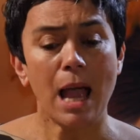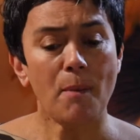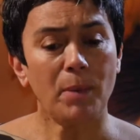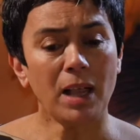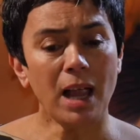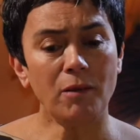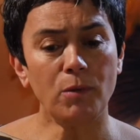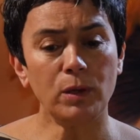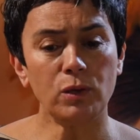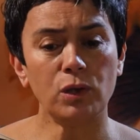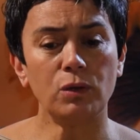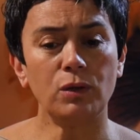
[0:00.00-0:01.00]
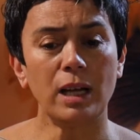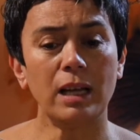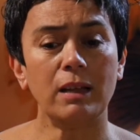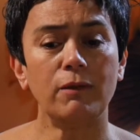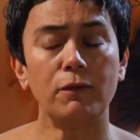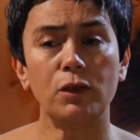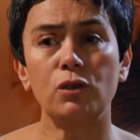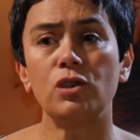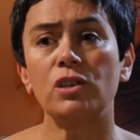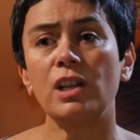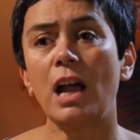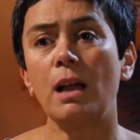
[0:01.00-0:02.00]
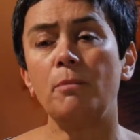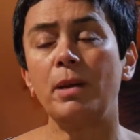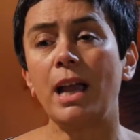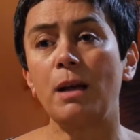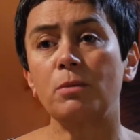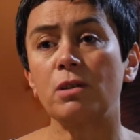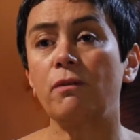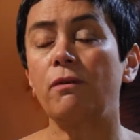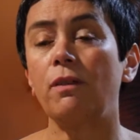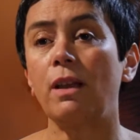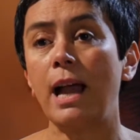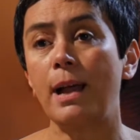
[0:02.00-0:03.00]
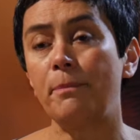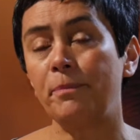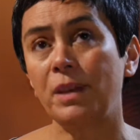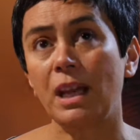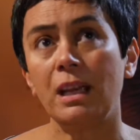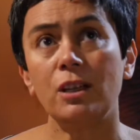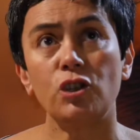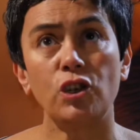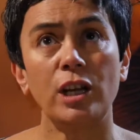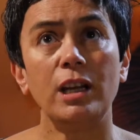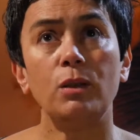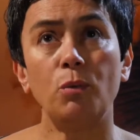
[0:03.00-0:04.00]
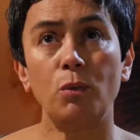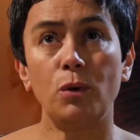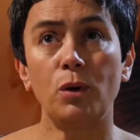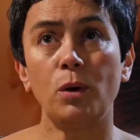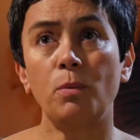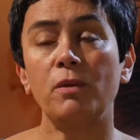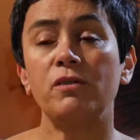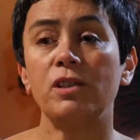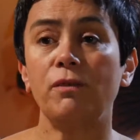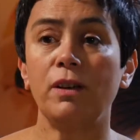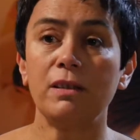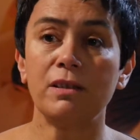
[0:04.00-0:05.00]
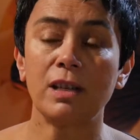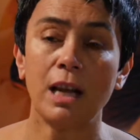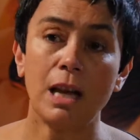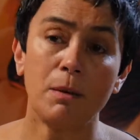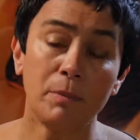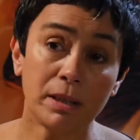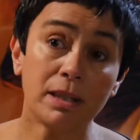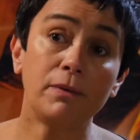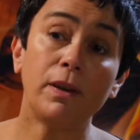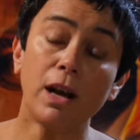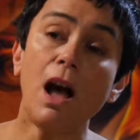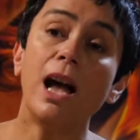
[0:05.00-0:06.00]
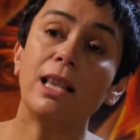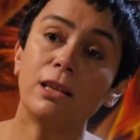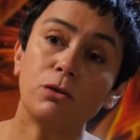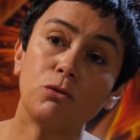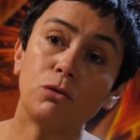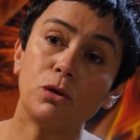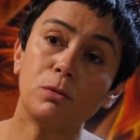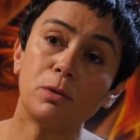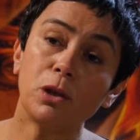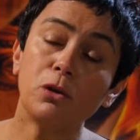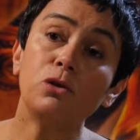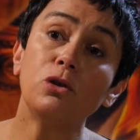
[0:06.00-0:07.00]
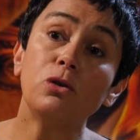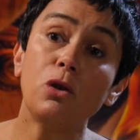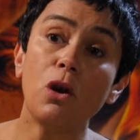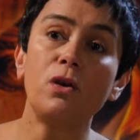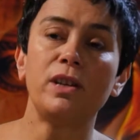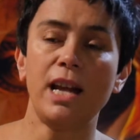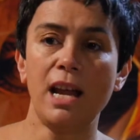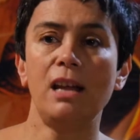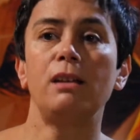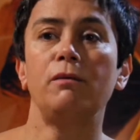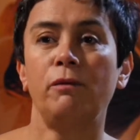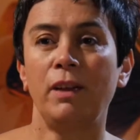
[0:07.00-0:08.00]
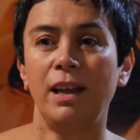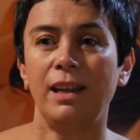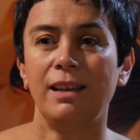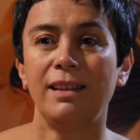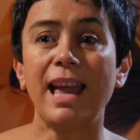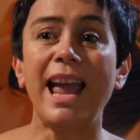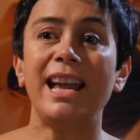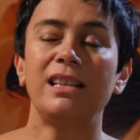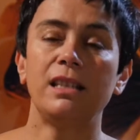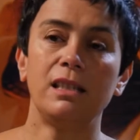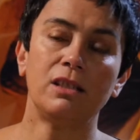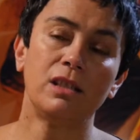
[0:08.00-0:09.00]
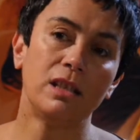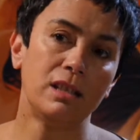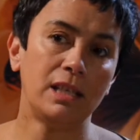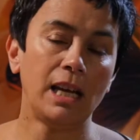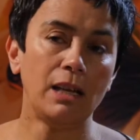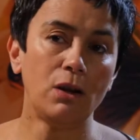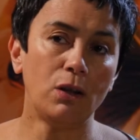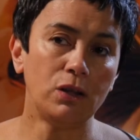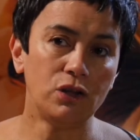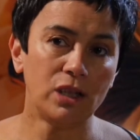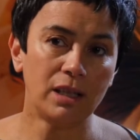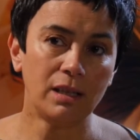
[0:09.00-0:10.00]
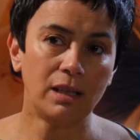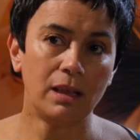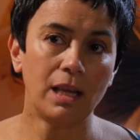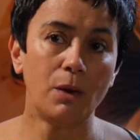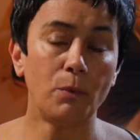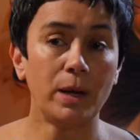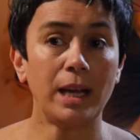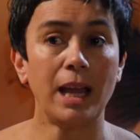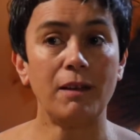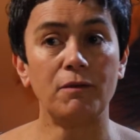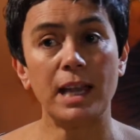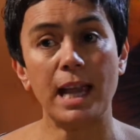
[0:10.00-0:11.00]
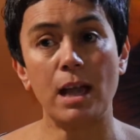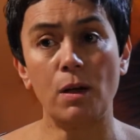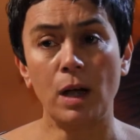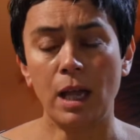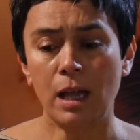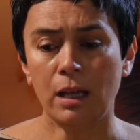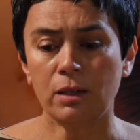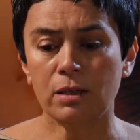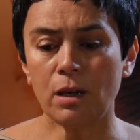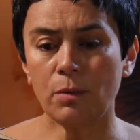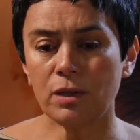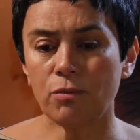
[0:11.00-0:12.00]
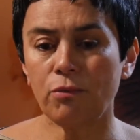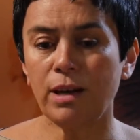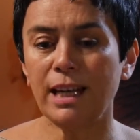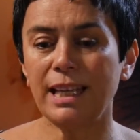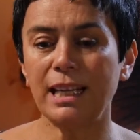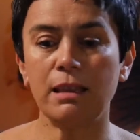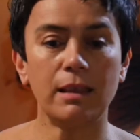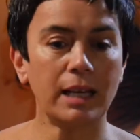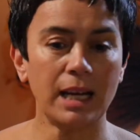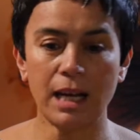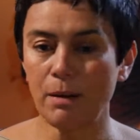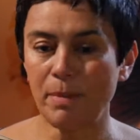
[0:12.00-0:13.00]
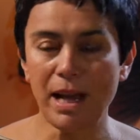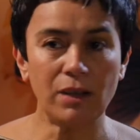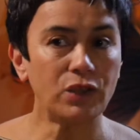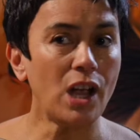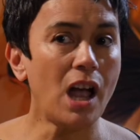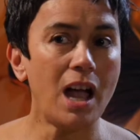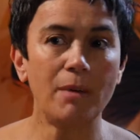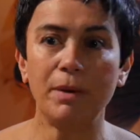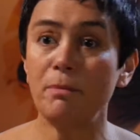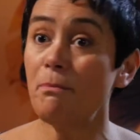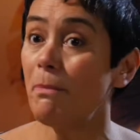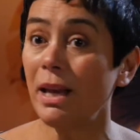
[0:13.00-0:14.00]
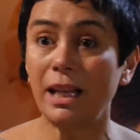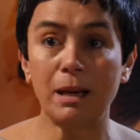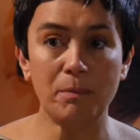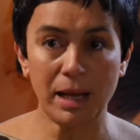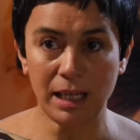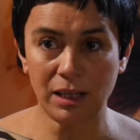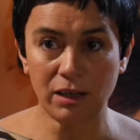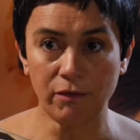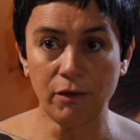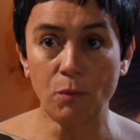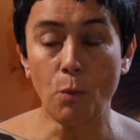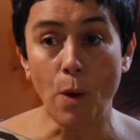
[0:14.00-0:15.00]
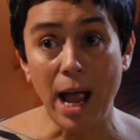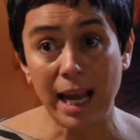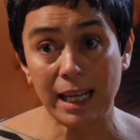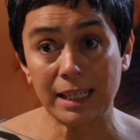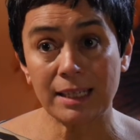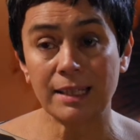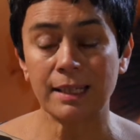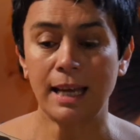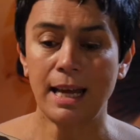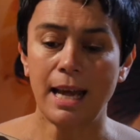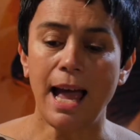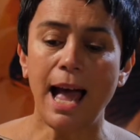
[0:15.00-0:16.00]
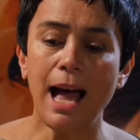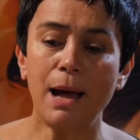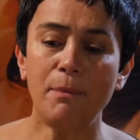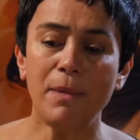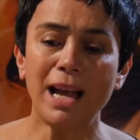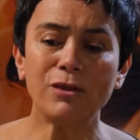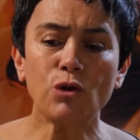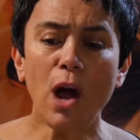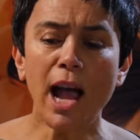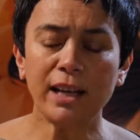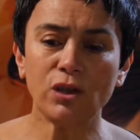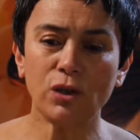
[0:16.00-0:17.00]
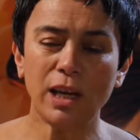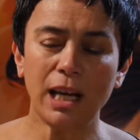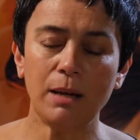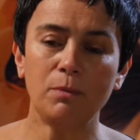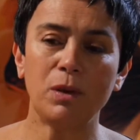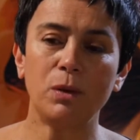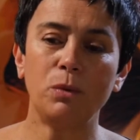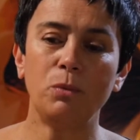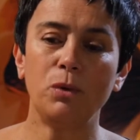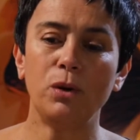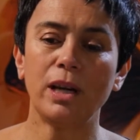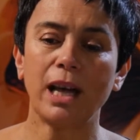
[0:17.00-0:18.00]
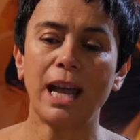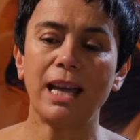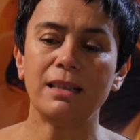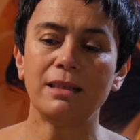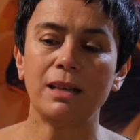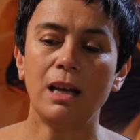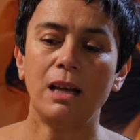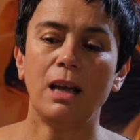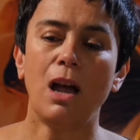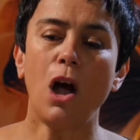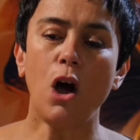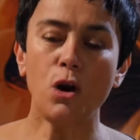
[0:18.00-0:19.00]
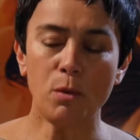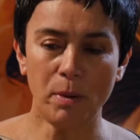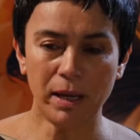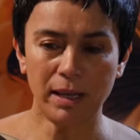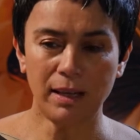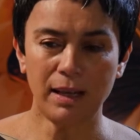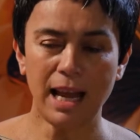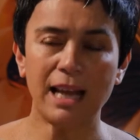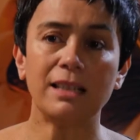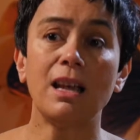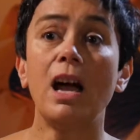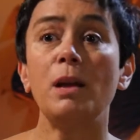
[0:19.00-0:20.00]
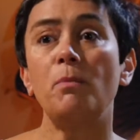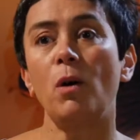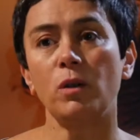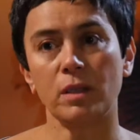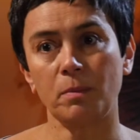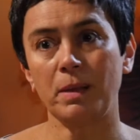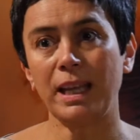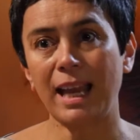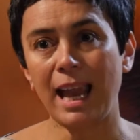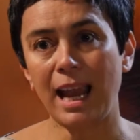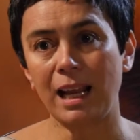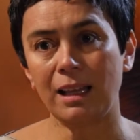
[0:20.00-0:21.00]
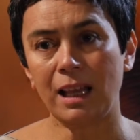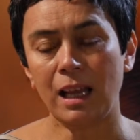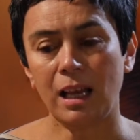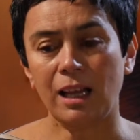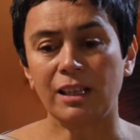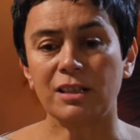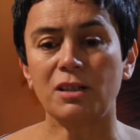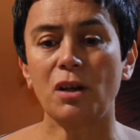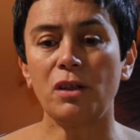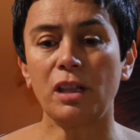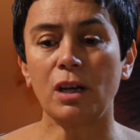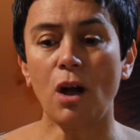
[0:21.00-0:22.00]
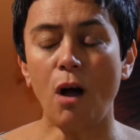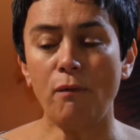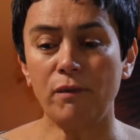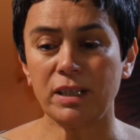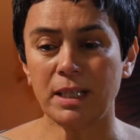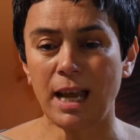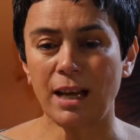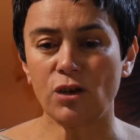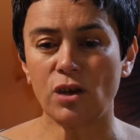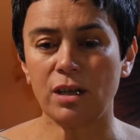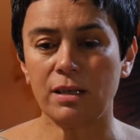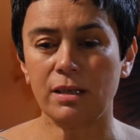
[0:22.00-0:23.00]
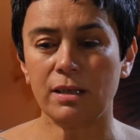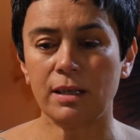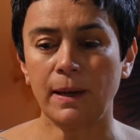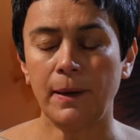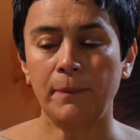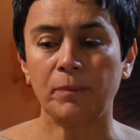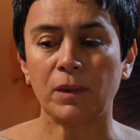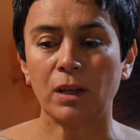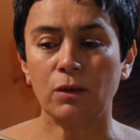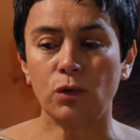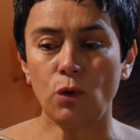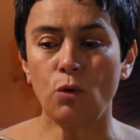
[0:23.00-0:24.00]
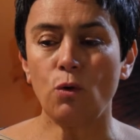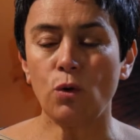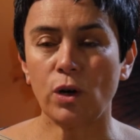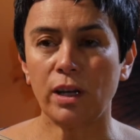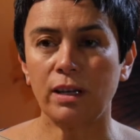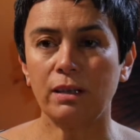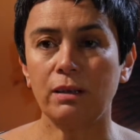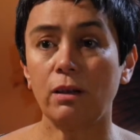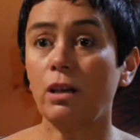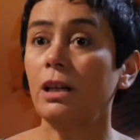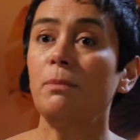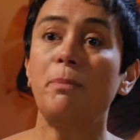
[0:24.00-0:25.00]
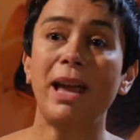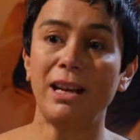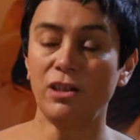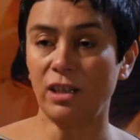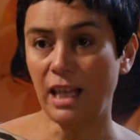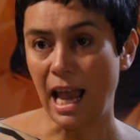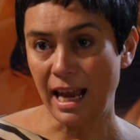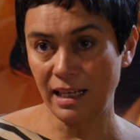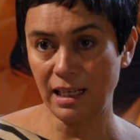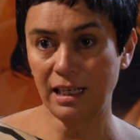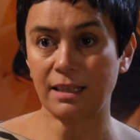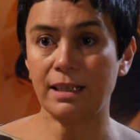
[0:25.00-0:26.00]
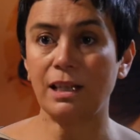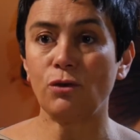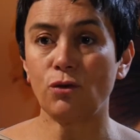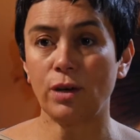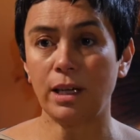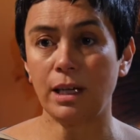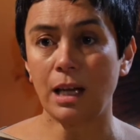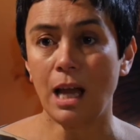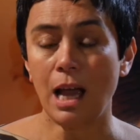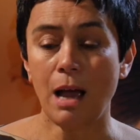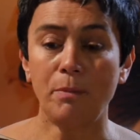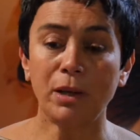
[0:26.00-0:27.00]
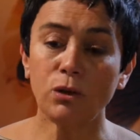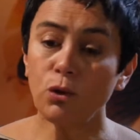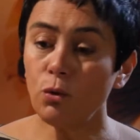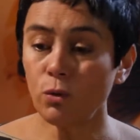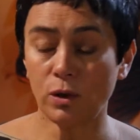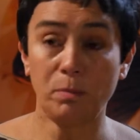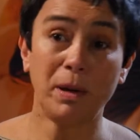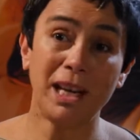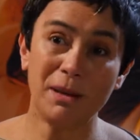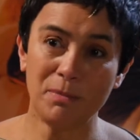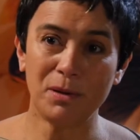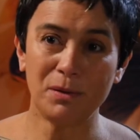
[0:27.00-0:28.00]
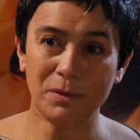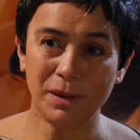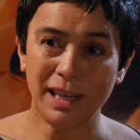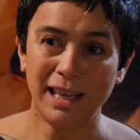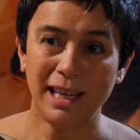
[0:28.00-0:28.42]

but I want to, in a future time, be able to share the work with different Pacific Island groups who do not have access to the technology that we have now. So it's really thinking about time in many, many different ways, and trying to keep the work as open as I possibly can, so that the conversations talk not only back to the 18th century, but talk to people